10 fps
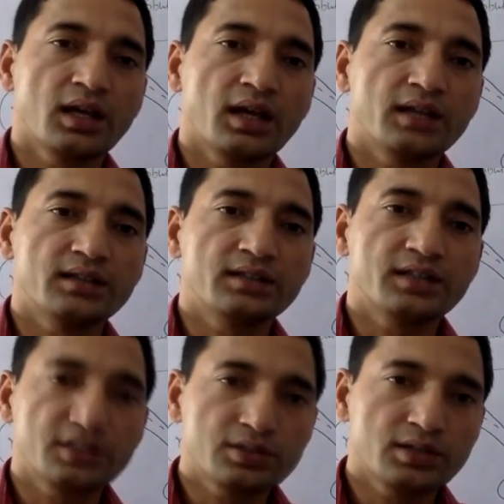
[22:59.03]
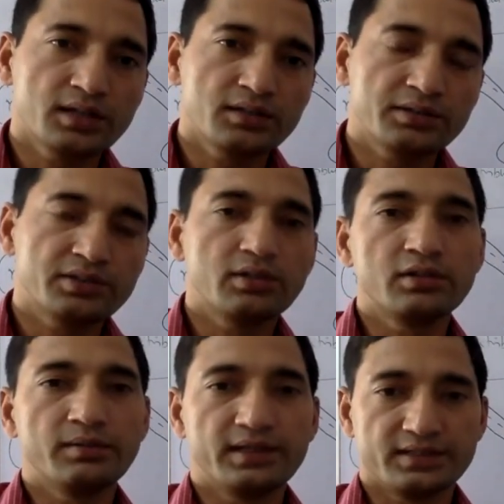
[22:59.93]
And thank you, and I wish you all
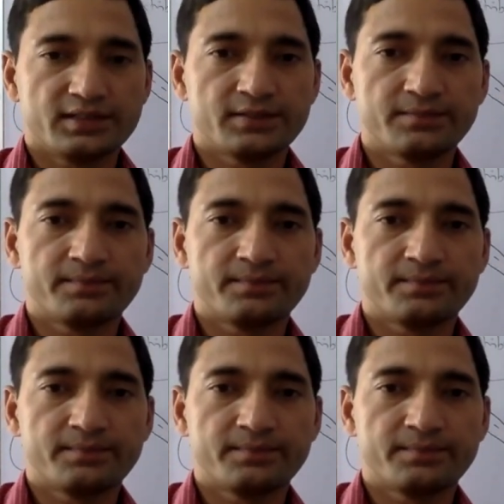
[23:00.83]
the best.